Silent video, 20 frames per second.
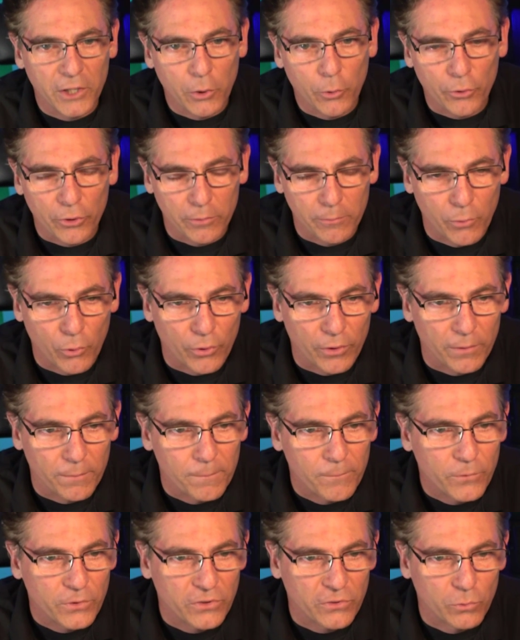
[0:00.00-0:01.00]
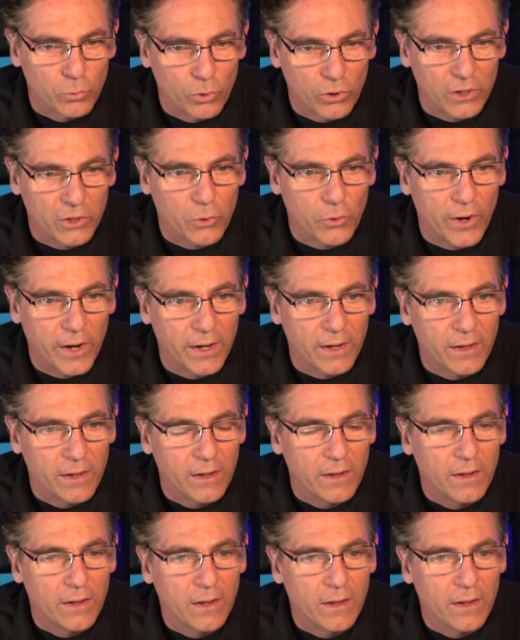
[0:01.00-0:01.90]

Lioran board, which is really great.